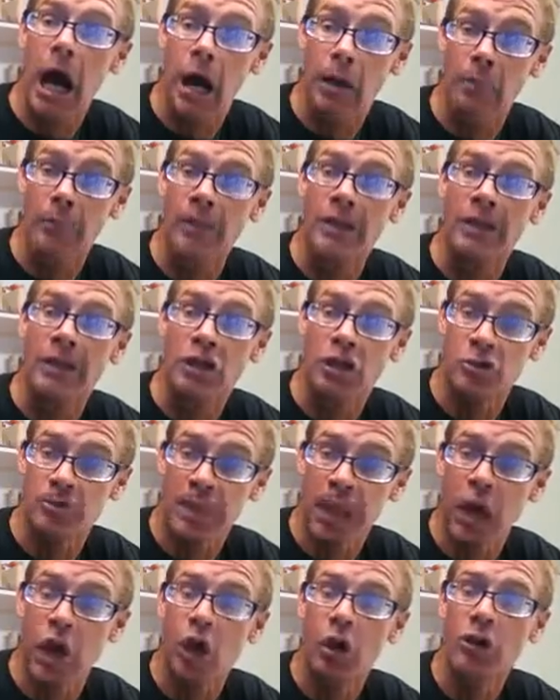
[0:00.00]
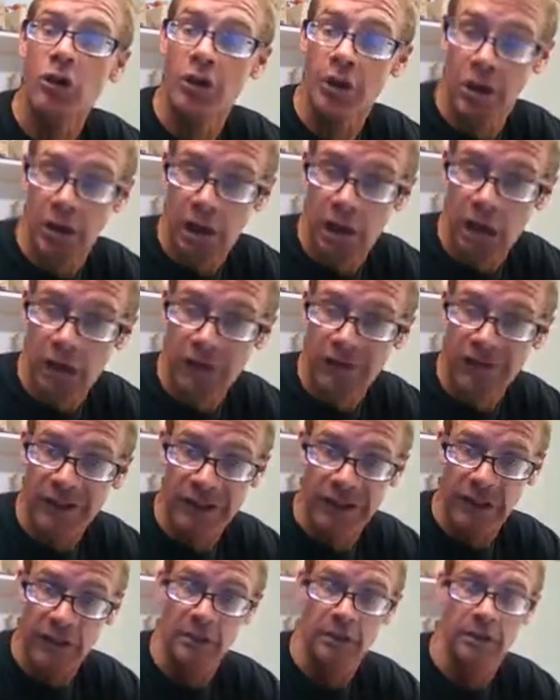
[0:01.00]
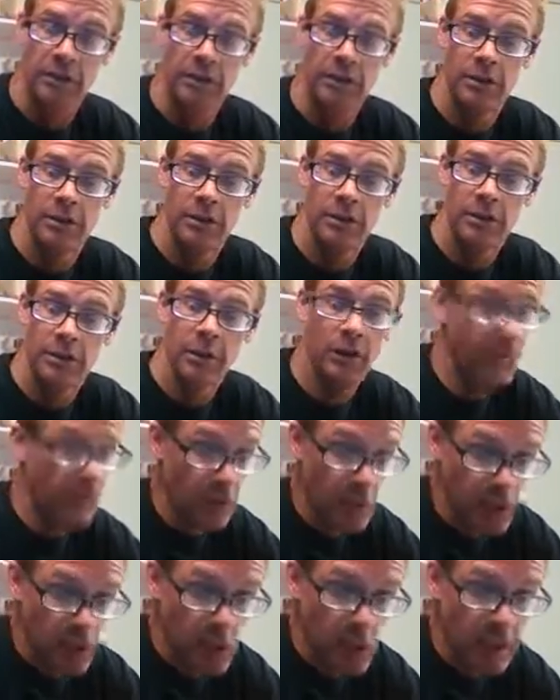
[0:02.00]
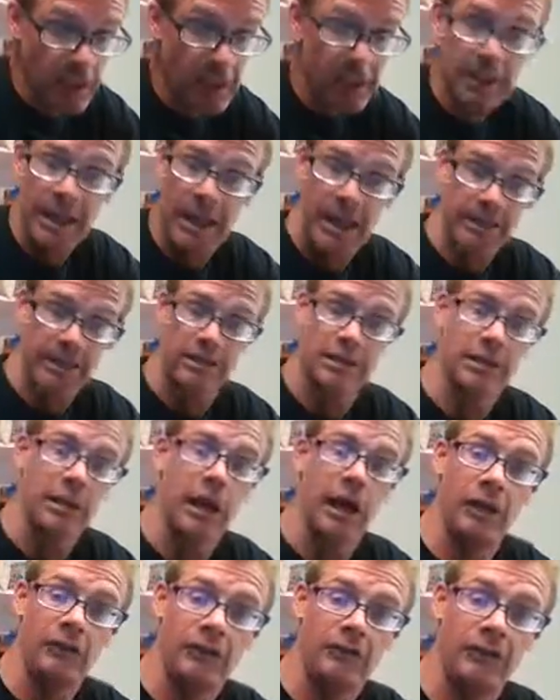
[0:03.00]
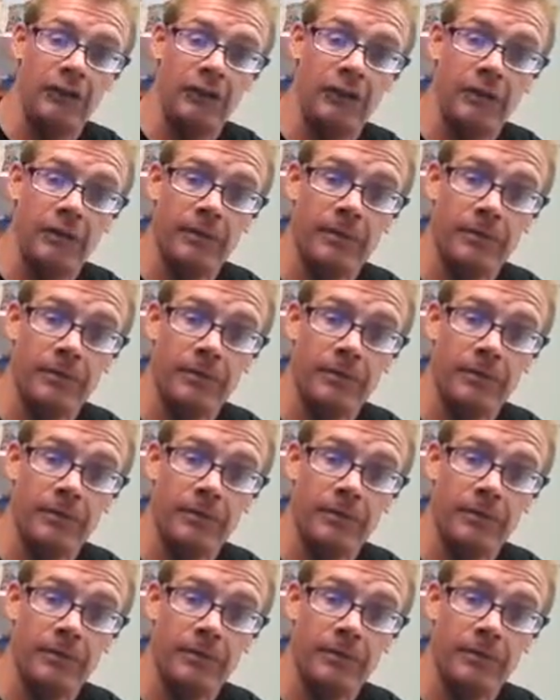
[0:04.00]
up and smell the coffee if you drink that stuff.